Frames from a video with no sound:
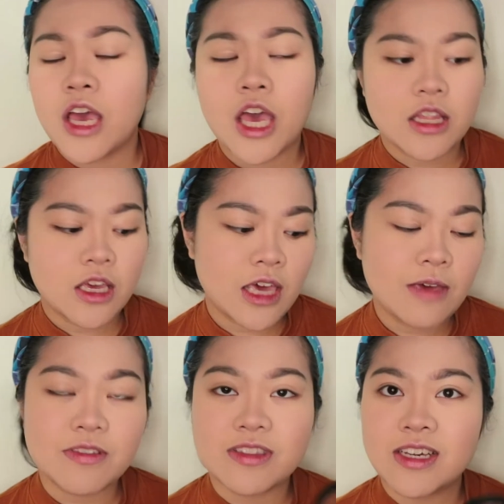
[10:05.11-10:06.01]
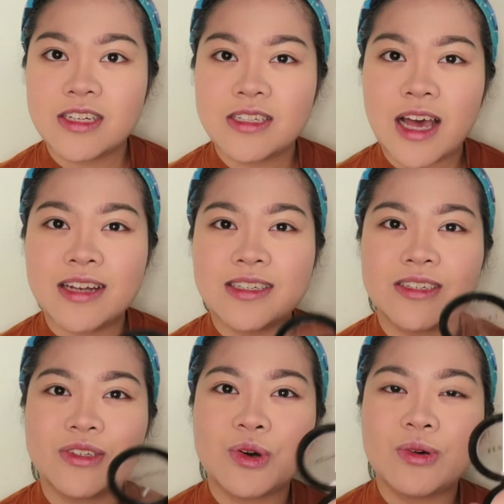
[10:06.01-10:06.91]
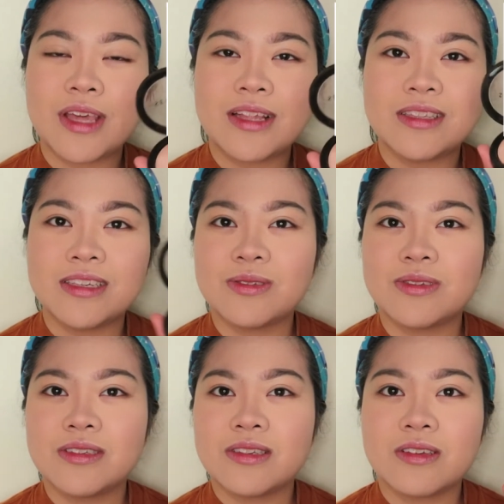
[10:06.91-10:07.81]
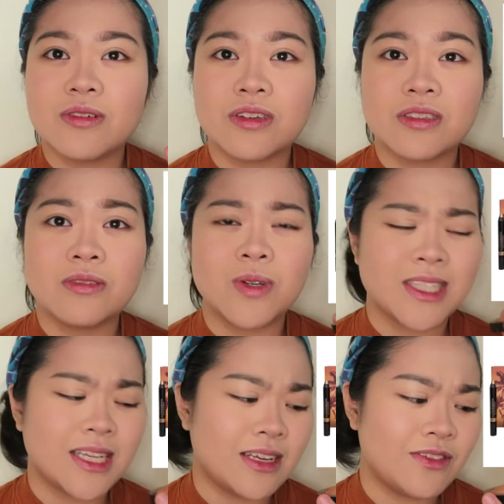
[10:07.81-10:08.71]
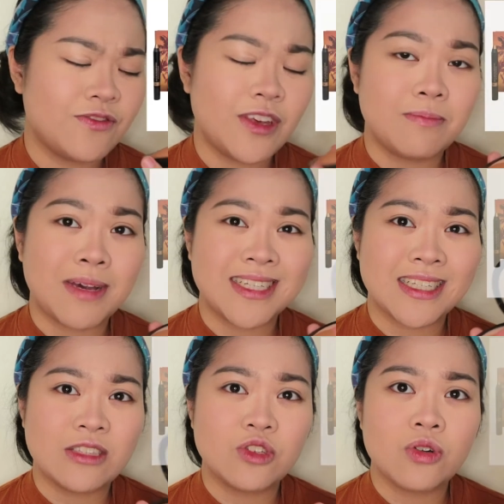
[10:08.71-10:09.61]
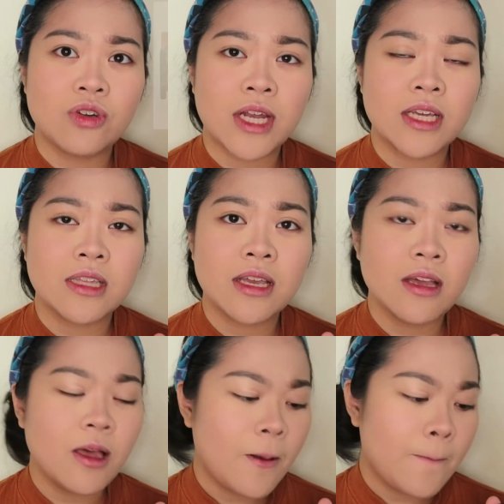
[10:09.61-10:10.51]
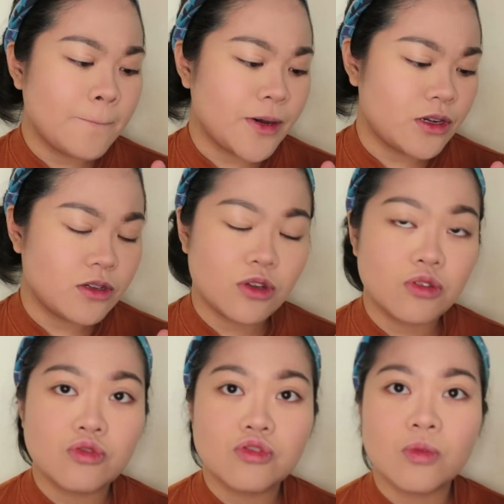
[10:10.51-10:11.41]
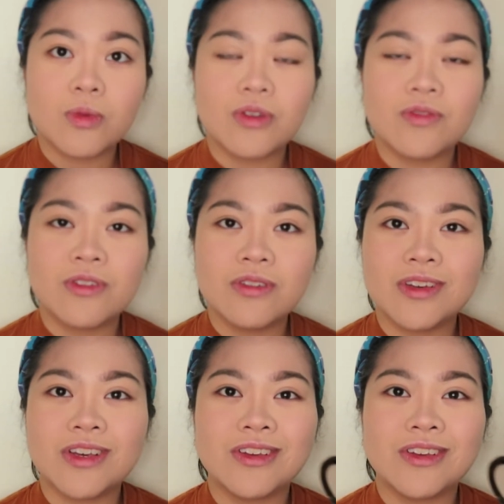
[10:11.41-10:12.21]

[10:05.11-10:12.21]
And it came with this. I didn't know that this was gonna fit my skin tone or anything, but it's so beautiful.